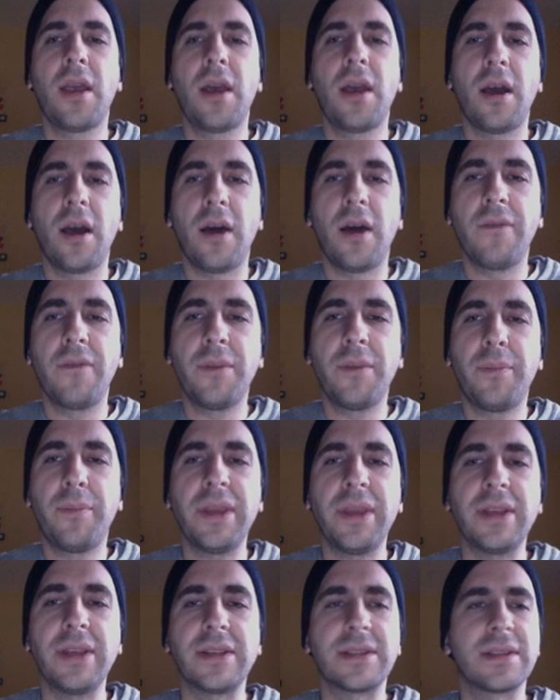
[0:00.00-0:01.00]
of the
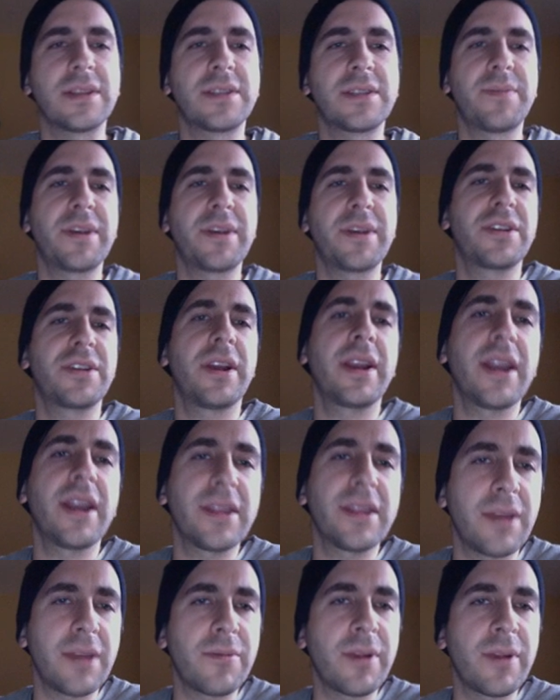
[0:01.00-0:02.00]
beast. Let's make sure I got
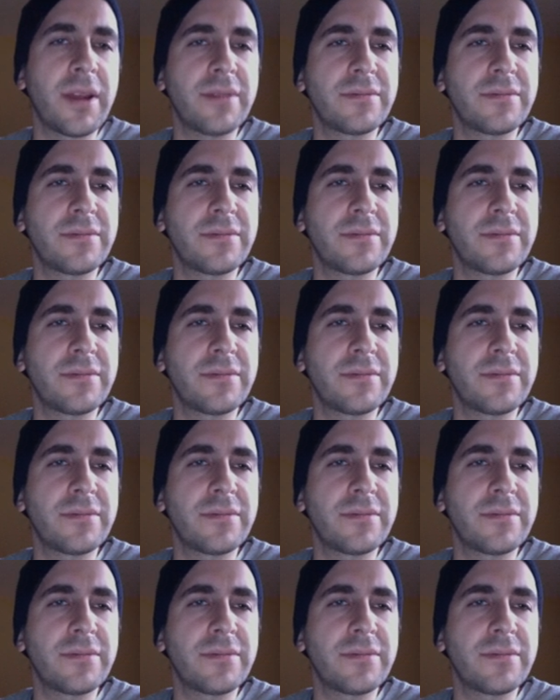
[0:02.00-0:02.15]
that right.